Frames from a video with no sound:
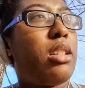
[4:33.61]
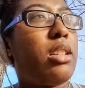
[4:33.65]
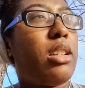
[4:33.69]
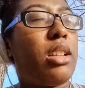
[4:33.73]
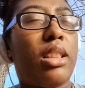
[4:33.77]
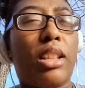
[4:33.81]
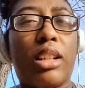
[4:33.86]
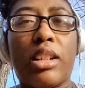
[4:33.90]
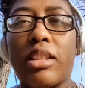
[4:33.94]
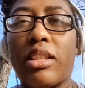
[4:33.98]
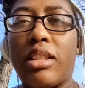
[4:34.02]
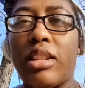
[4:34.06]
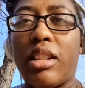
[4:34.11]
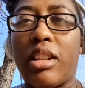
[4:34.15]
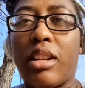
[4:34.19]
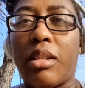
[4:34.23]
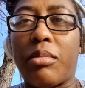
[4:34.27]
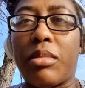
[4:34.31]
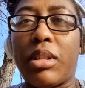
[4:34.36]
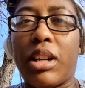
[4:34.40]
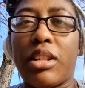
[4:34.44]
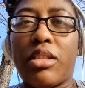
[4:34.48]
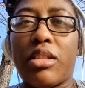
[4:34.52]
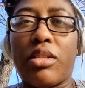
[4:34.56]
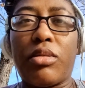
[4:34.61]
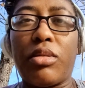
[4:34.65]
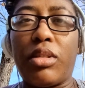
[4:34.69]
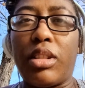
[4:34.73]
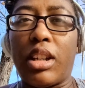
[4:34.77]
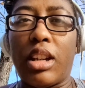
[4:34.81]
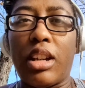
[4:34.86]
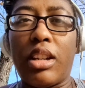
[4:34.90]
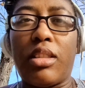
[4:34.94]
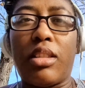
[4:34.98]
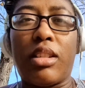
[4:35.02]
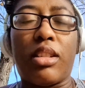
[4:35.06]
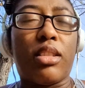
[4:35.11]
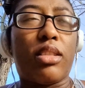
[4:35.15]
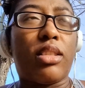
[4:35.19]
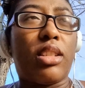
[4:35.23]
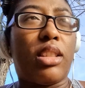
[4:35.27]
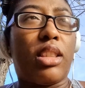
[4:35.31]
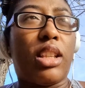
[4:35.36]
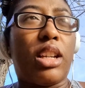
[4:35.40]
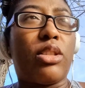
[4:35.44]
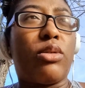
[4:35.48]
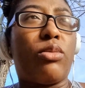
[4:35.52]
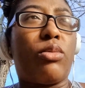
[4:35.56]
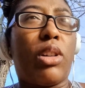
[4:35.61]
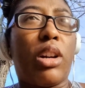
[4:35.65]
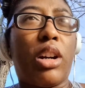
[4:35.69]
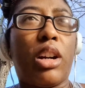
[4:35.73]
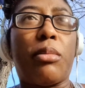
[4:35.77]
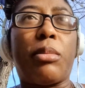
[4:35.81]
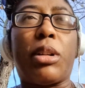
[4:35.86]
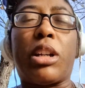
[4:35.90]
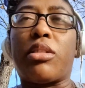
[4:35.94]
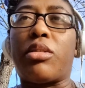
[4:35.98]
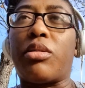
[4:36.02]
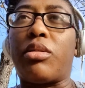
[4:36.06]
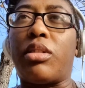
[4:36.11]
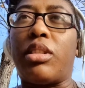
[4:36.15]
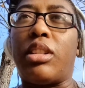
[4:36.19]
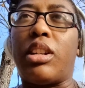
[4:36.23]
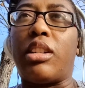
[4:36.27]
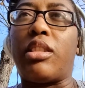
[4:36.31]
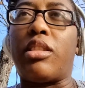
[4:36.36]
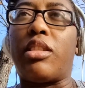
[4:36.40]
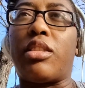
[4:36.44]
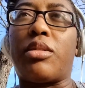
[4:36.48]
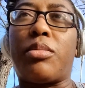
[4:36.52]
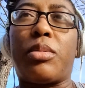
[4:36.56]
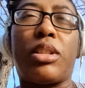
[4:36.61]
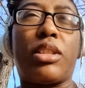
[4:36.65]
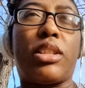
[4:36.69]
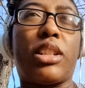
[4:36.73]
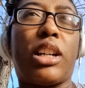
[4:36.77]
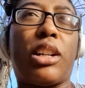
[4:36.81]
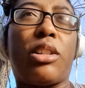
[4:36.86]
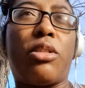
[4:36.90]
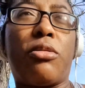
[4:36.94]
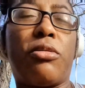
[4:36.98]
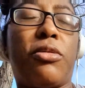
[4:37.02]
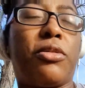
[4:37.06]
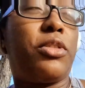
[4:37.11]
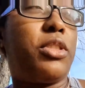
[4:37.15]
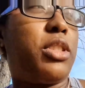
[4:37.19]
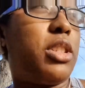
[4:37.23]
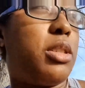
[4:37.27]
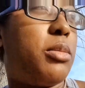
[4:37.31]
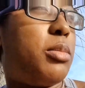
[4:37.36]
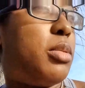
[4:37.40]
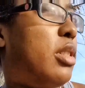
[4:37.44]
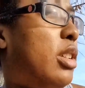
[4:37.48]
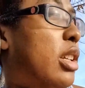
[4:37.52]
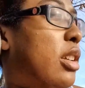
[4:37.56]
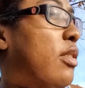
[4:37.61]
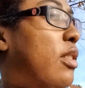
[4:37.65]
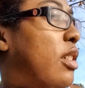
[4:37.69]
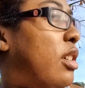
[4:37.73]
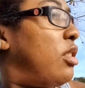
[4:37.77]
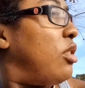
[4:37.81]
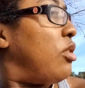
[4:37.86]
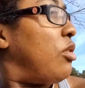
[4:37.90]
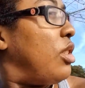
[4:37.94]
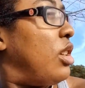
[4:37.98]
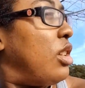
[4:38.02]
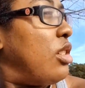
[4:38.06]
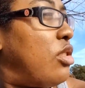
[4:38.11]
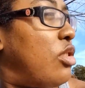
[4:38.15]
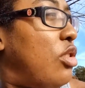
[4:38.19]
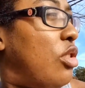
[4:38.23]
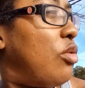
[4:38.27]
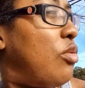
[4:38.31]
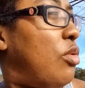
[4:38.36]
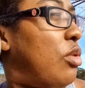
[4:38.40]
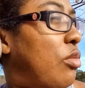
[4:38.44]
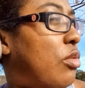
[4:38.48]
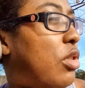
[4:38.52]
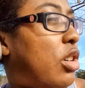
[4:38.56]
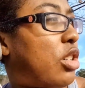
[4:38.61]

And like I said, I'm not totally atheist, and that's why I'm not totally atheist because I don't fully believe that there is no one